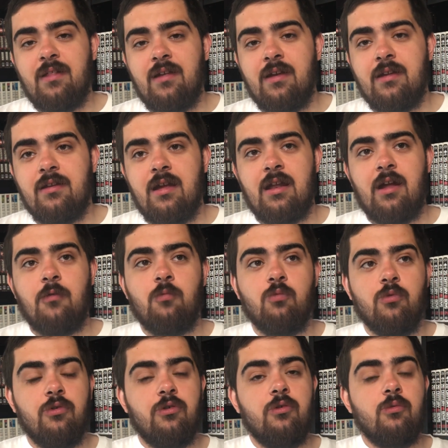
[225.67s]
the end, and I
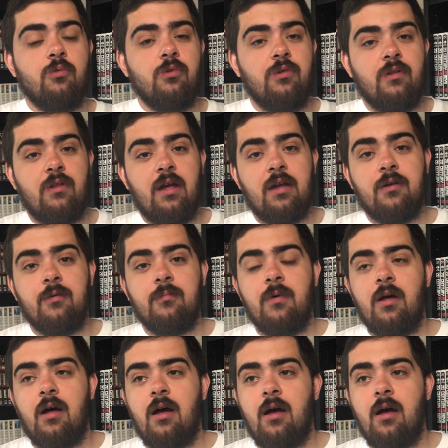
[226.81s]
really, really like him.